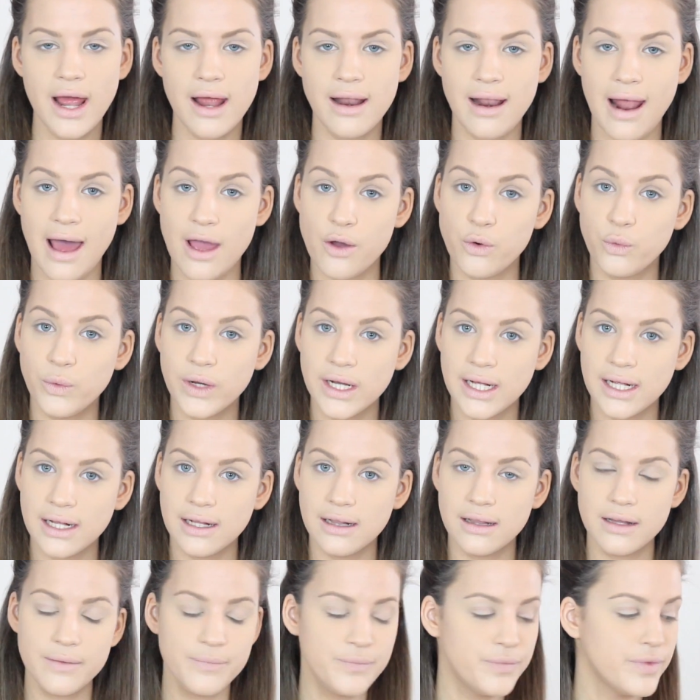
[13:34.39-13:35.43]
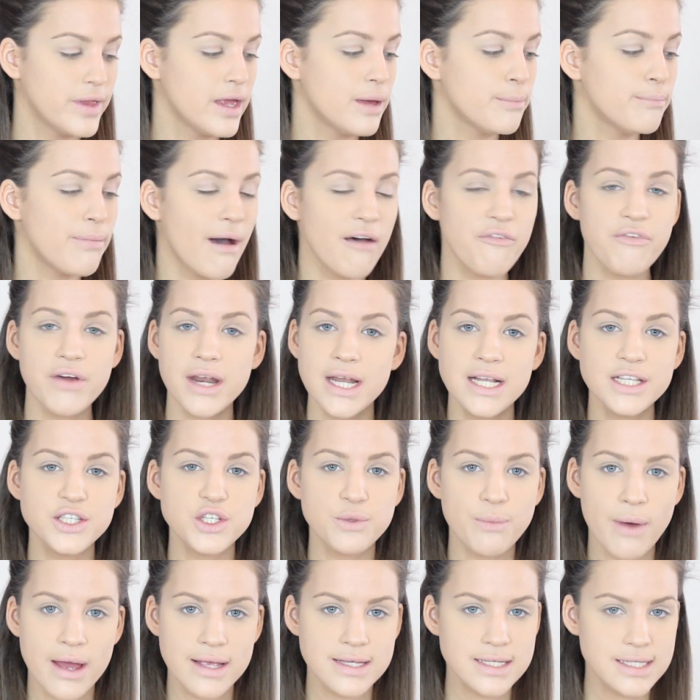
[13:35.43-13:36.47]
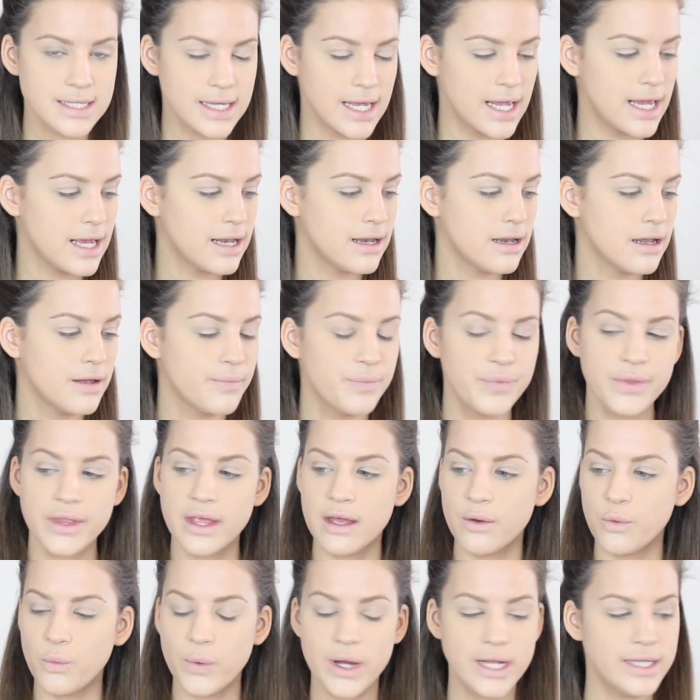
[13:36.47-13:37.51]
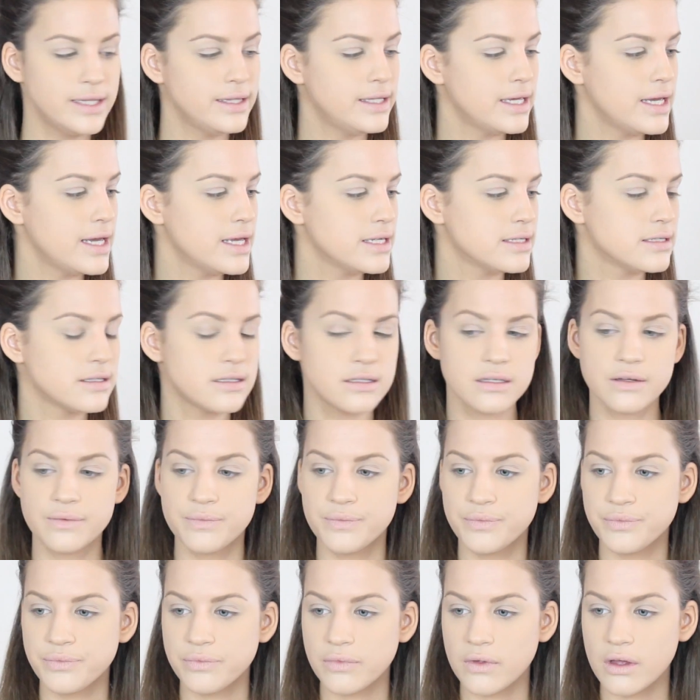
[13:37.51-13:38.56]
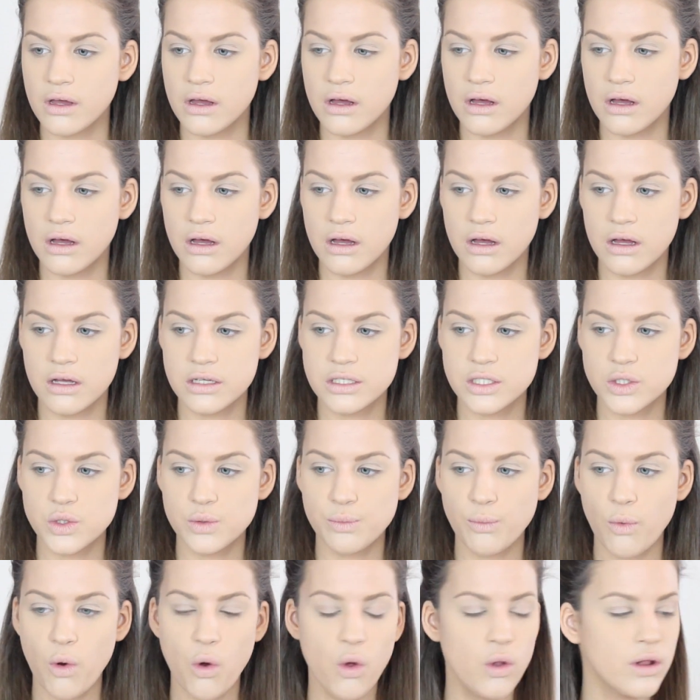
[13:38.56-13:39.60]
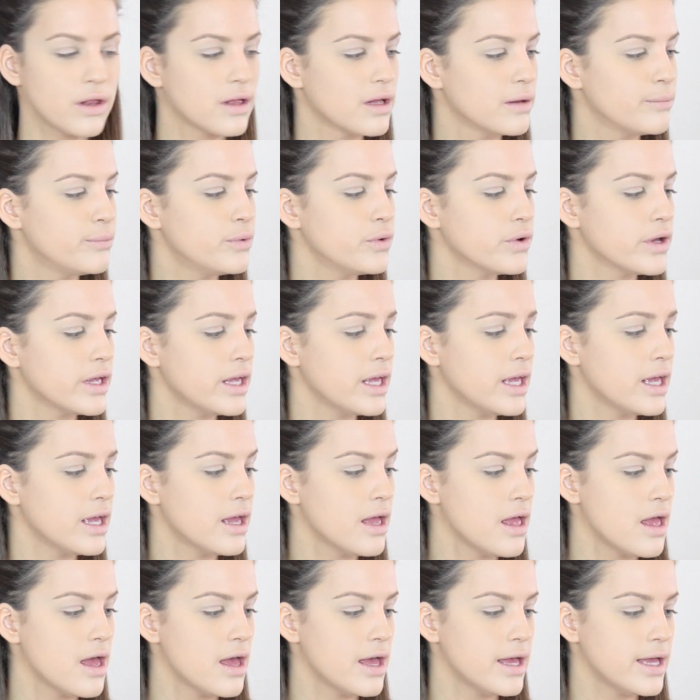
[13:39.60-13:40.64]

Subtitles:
And I will buff it into my skin with this small kabuki.